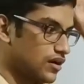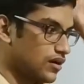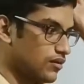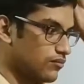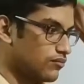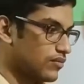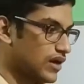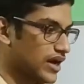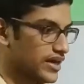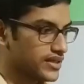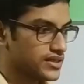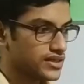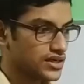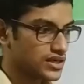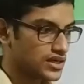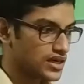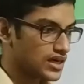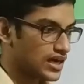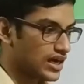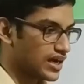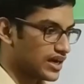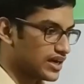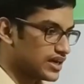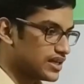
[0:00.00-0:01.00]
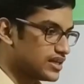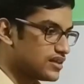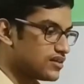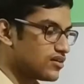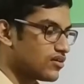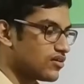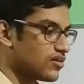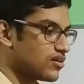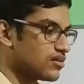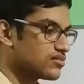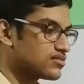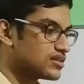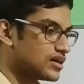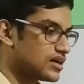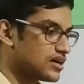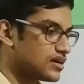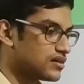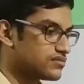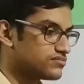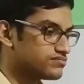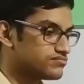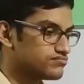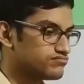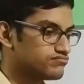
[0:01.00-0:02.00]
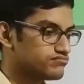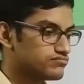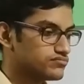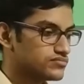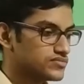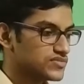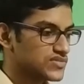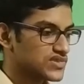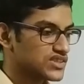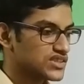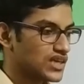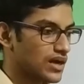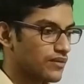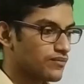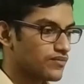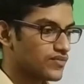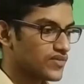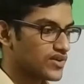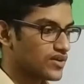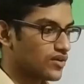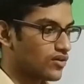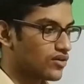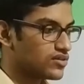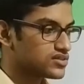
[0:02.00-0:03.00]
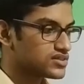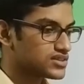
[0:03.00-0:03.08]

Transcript: by the kernel, or